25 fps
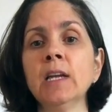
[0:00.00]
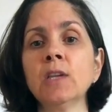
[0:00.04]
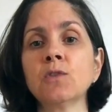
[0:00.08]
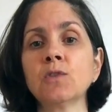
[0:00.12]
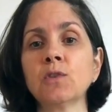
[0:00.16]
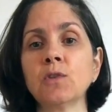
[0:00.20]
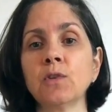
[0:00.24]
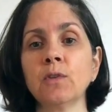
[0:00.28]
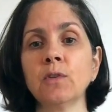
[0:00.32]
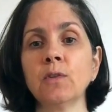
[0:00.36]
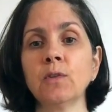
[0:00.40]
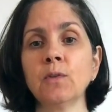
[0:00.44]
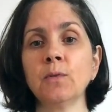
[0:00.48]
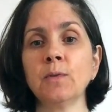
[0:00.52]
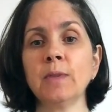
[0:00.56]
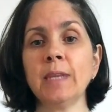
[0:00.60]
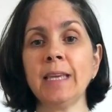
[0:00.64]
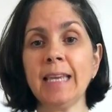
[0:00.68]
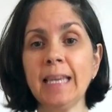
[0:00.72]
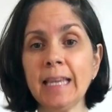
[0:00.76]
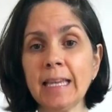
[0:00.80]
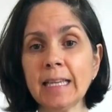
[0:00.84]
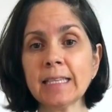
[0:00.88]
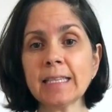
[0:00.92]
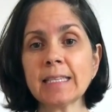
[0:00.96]
to
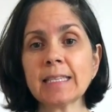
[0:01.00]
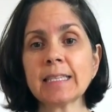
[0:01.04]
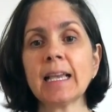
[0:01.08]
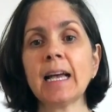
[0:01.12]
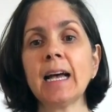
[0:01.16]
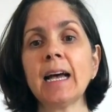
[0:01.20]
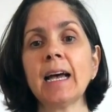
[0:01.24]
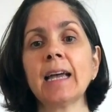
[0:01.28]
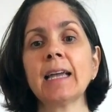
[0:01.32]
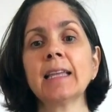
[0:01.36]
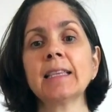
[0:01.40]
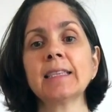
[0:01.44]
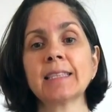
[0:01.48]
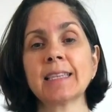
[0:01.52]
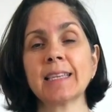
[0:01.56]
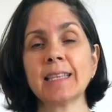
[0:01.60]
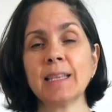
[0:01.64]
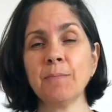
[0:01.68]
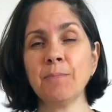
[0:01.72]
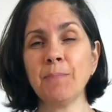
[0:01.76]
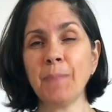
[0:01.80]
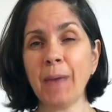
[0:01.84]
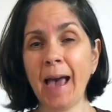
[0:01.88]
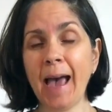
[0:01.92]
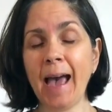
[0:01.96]
the inside to the
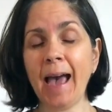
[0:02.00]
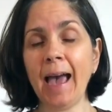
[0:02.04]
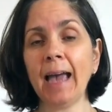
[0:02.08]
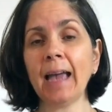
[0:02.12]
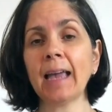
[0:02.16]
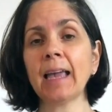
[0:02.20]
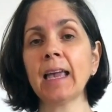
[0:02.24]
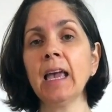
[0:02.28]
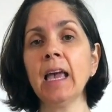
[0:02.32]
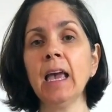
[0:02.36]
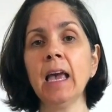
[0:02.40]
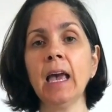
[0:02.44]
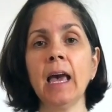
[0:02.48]
back,